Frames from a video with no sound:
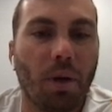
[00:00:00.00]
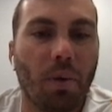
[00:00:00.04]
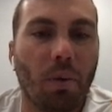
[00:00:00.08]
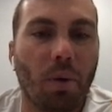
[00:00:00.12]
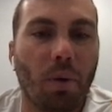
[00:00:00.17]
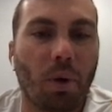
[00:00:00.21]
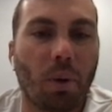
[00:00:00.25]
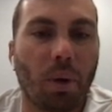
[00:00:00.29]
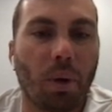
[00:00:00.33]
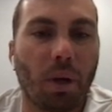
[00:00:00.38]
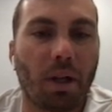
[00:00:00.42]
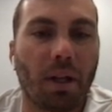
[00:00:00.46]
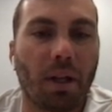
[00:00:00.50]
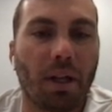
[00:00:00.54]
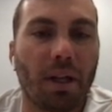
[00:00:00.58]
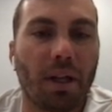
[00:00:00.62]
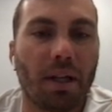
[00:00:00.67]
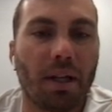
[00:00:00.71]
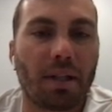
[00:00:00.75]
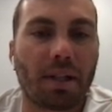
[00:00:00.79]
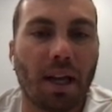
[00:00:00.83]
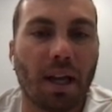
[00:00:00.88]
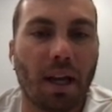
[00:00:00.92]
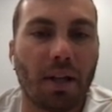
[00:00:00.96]
Well, quickly
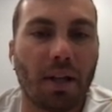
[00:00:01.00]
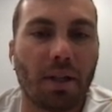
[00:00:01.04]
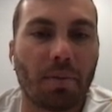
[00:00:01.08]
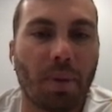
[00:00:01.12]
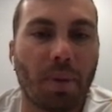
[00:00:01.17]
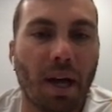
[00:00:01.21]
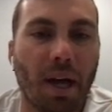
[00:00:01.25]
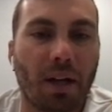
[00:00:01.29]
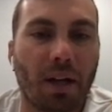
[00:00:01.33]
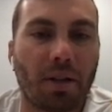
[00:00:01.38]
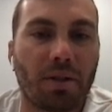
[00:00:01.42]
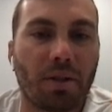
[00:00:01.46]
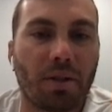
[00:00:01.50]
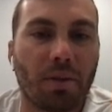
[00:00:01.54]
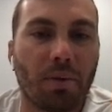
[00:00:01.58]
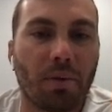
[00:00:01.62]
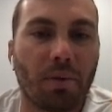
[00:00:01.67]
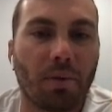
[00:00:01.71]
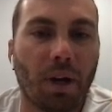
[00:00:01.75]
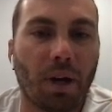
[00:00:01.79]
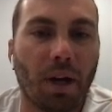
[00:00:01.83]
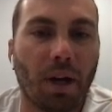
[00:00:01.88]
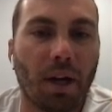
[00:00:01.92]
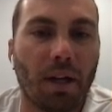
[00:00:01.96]
he scans back to the
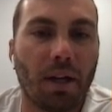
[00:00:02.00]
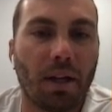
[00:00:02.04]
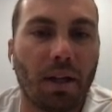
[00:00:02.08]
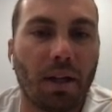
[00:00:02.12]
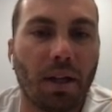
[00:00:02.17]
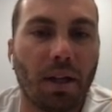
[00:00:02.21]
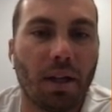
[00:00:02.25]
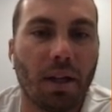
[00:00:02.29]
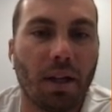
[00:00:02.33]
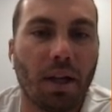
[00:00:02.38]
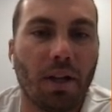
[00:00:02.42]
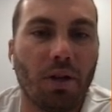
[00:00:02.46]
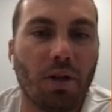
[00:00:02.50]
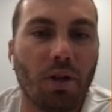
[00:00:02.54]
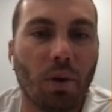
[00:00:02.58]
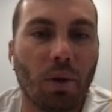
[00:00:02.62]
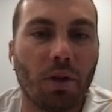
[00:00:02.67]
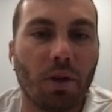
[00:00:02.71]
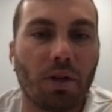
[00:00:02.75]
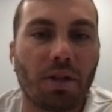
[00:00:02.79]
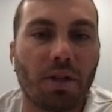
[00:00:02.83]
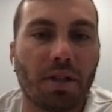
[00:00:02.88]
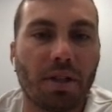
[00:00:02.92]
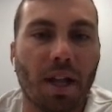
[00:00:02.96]
right and
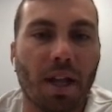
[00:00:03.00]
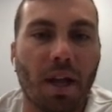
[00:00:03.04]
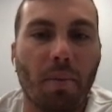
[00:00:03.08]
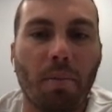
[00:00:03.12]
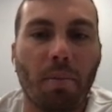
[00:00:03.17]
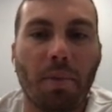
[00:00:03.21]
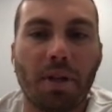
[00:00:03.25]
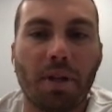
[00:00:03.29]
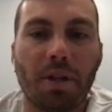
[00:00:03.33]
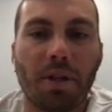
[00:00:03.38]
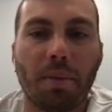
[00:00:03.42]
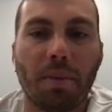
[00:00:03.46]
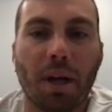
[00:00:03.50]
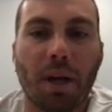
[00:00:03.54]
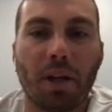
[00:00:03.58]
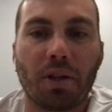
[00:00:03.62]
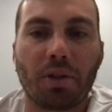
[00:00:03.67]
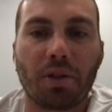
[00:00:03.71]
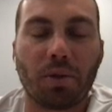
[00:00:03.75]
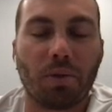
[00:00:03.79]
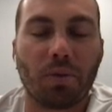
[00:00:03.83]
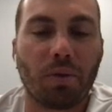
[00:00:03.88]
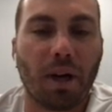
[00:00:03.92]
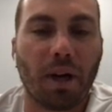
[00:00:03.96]
notices that mismatch.
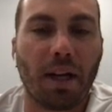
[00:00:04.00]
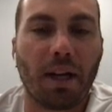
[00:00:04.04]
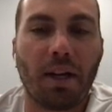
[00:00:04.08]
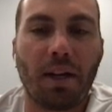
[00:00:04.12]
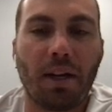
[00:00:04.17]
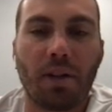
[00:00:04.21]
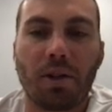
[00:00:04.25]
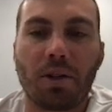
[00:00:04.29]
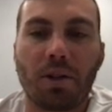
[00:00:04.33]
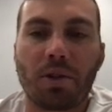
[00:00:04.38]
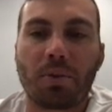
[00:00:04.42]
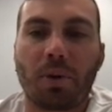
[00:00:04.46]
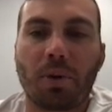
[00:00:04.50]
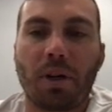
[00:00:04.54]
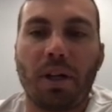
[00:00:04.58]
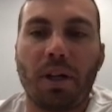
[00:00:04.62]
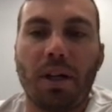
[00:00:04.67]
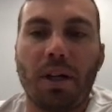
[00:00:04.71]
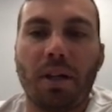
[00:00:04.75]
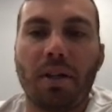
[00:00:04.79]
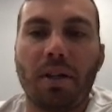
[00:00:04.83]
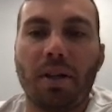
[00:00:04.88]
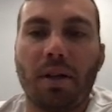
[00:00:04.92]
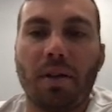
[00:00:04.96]
So right here is where
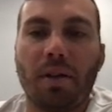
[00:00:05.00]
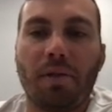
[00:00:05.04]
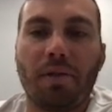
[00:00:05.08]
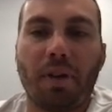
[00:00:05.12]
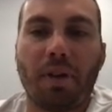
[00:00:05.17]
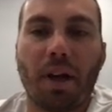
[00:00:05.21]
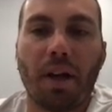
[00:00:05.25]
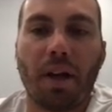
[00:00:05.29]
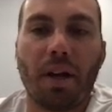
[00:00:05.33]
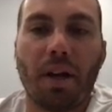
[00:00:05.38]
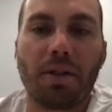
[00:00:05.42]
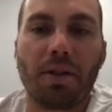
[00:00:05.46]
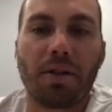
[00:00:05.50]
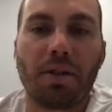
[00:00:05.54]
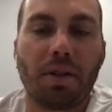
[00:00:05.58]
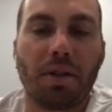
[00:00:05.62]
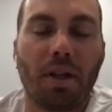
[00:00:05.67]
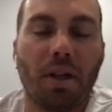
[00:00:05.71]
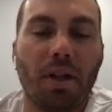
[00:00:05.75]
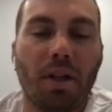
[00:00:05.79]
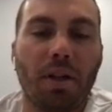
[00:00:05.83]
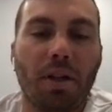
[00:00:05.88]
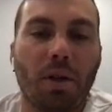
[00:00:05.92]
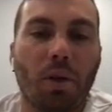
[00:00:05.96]
he identifies,
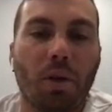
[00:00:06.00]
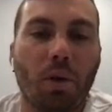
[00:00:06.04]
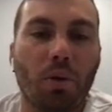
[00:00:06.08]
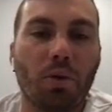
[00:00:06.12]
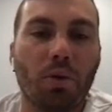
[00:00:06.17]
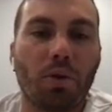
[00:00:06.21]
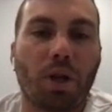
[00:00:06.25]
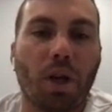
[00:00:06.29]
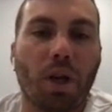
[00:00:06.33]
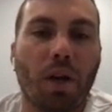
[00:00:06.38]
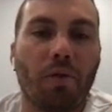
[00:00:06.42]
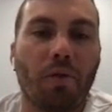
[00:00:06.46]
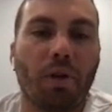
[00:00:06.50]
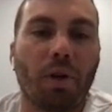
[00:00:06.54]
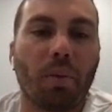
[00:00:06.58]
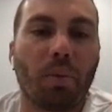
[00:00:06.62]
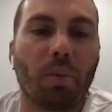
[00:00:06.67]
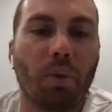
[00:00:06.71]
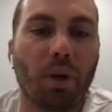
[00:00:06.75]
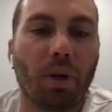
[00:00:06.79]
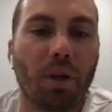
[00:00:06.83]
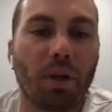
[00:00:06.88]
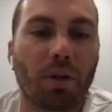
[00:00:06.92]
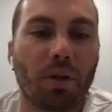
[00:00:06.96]
you know, who's
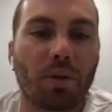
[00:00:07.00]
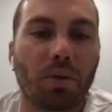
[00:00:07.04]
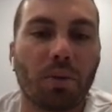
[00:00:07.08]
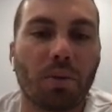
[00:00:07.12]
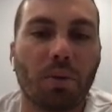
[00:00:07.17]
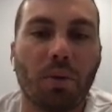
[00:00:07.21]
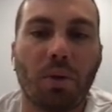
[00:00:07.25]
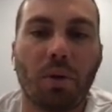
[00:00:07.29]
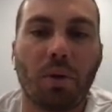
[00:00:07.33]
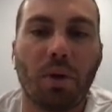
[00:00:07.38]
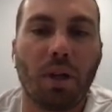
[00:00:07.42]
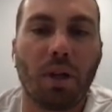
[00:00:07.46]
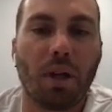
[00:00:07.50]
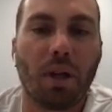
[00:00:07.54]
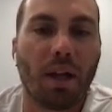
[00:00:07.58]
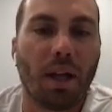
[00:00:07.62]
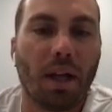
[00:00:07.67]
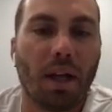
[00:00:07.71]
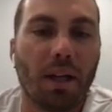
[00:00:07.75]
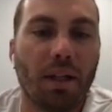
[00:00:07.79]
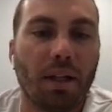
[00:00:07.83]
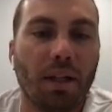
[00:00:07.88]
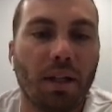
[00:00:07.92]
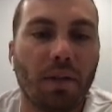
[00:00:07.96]
covering Brenningstuhl.
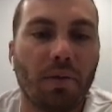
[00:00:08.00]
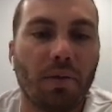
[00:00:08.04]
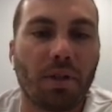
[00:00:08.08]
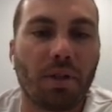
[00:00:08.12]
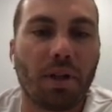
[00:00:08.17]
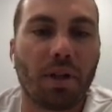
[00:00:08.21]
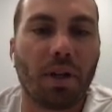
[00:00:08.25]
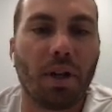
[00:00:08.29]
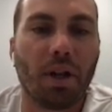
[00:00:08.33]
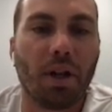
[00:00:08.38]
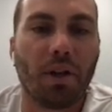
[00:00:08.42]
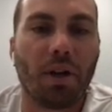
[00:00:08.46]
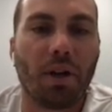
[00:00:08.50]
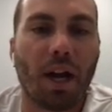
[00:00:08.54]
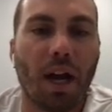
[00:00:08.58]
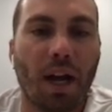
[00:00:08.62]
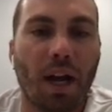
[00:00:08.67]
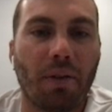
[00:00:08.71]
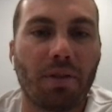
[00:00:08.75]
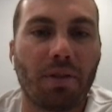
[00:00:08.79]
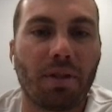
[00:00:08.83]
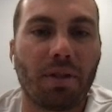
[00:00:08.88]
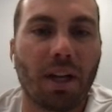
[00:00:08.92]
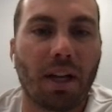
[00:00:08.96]
And he gives it another
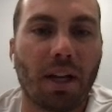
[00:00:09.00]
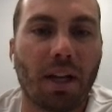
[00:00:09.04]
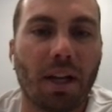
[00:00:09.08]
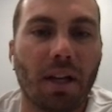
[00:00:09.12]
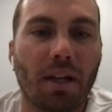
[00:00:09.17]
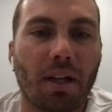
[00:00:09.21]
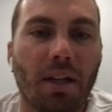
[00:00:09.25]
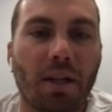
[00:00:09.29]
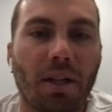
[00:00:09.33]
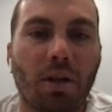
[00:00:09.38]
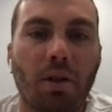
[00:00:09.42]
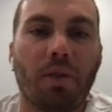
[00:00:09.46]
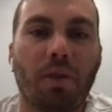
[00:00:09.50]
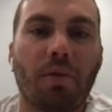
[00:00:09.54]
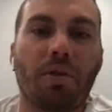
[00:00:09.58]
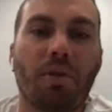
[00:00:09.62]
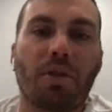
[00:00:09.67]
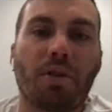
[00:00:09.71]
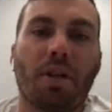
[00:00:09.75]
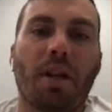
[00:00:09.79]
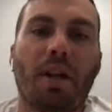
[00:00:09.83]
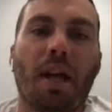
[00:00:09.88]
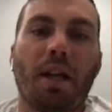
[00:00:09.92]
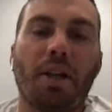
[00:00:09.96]
half second. He
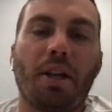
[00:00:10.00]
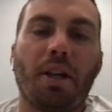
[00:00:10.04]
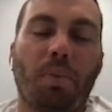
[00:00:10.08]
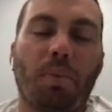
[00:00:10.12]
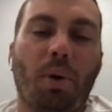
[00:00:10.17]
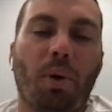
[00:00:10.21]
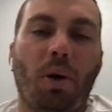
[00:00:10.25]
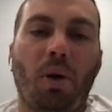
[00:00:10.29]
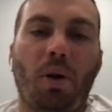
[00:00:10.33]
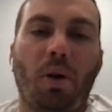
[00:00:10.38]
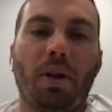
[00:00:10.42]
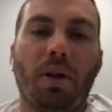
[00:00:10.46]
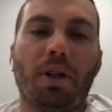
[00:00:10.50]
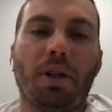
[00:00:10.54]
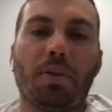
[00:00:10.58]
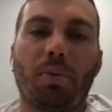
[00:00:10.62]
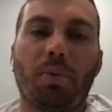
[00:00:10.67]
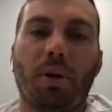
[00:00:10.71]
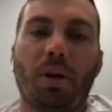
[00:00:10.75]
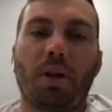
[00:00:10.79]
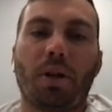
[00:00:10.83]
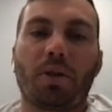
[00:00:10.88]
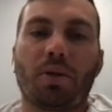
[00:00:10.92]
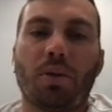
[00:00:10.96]
delivers a nice ball, hits
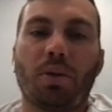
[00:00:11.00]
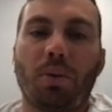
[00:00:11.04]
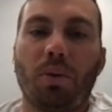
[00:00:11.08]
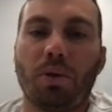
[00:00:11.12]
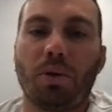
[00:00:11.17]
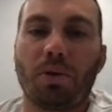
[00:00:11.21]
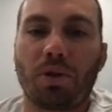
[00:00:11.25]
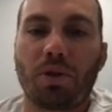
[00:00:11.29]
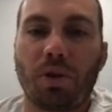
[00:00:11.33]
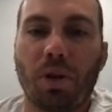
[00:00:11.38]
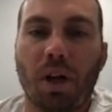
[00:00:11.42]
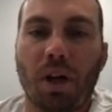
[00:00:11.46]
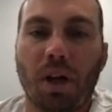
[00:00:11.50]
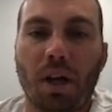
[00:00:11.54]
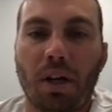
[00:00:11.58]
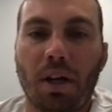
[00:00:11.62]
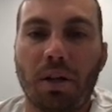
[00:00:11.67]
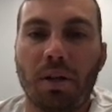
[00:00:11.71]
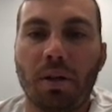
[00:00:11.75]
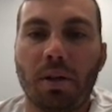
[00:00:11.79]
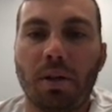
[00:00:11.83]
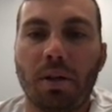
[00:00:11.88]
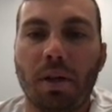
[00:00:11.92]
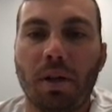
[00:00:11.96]
Brenningstuhl in
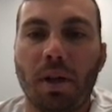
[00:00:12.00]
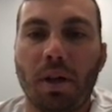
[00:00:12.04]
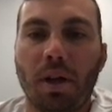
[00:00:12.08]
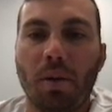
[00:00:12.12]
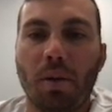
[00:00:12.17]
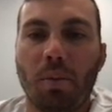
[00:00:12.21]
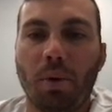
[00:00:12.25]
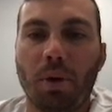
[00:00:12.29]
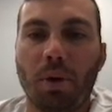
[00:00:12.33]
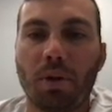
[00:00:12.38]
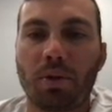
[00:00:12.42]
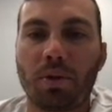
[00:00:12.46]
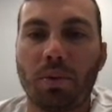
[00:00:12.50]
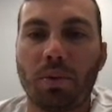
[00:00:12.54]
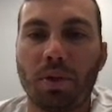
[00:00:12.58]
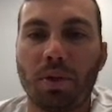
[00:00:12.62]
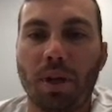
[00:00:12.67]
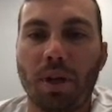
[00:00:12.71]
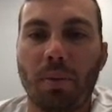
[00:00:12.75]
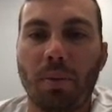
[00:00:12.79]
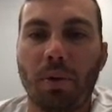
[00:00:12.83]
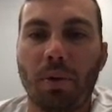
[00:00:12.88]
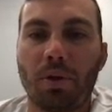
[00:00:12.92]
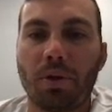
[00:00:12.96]
stride, and Brenningstuhl is
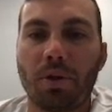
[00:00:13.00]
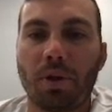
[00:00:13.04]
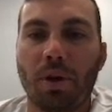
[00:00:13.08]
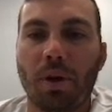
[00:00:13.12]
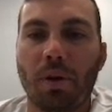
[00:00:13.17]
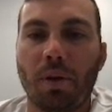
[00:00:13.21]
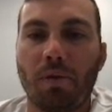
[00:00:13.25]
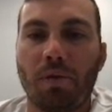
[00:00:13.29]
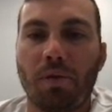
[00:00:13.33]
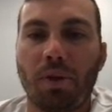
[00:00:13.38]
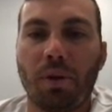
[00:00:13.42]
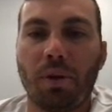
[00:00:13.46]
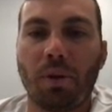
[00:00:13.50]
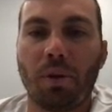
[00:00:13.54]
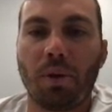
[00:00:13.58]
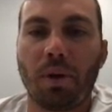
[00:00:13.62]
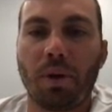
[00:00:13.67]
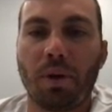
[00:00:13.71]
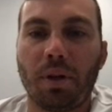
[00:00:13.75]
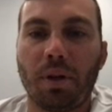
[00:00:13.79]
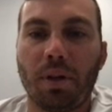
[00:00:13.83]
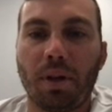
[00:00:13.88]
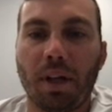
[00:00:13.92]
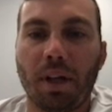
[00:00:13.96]
able to turn up field.
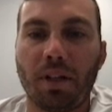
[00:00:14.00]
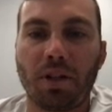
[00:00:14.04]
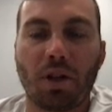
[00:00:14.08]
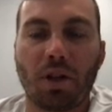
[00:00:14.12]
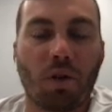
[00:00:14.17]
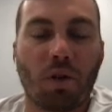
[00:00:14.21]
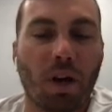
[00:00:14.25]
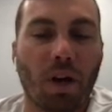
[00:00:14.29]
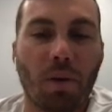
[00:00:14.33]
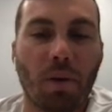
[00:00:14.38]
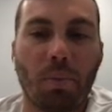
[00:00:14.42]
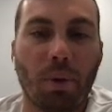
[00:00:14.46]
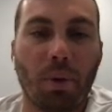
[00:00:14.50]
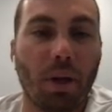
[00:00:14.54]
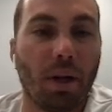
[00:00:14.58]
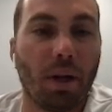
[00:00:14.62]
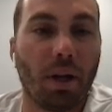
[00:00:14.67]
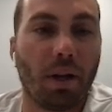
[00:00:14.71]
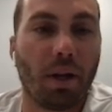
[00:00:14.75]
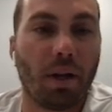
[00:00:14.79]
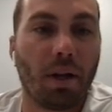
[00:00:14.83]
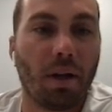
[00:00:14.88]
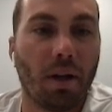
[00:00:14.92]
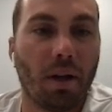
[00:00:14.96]
And that's a great
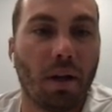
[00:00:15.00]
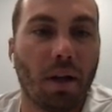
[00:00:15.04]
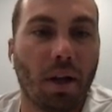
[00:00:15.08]
play.